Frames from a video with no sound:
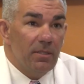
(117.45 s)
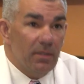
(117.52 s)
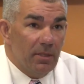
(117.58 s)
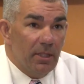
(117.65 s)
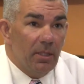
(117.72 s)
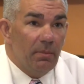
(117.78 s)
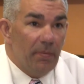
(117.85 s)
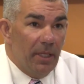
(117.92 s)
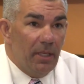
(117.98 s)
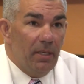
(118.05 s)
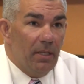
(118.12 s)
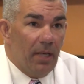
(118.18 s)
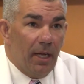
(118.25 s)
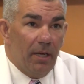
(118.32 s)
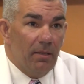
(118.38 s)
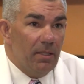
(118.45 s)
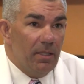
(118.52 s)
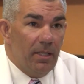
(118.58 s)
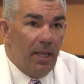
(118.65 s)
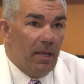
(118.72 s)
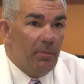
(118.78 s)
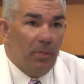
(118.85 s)
a little bit higher than
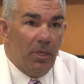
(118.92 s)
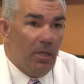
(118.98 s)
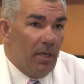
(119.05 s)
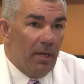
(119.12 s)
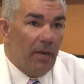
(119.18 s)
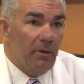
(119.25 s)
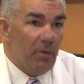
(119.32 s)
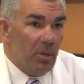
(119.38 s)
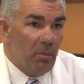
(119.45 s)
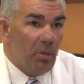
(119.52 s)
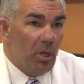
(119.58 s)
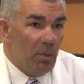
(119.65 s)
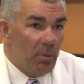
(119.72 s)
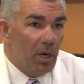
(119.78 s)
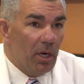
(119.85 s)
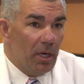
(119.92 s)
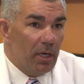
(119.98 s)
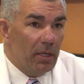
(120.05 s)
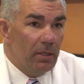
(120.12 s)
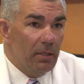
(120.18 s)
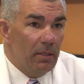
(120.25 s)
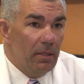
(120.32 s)
that, but not out of the ballpark.
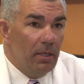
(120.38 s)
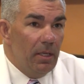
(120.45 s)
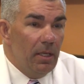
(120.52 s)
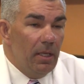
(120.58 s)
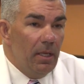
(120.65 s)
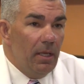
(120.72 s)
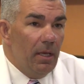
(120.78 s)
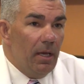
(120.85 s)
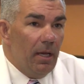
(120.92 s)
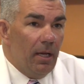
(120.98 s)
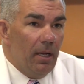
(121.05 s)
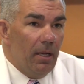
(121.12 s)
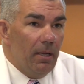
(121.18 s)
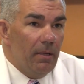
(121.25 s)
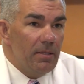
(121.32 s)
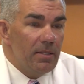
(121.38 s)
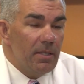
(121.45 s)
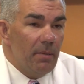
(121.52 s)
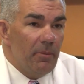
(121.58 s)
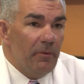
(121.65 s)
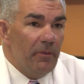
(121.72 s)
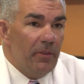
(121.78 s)
Uh,
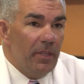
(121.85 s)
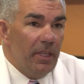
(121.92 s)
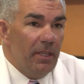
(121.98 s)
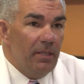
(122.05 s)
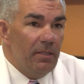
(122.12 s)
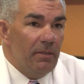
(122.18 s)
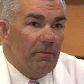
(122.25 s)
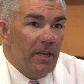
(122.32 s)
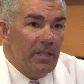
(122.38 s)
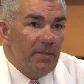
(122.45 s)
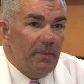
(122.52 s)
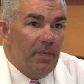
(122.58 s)
some of the device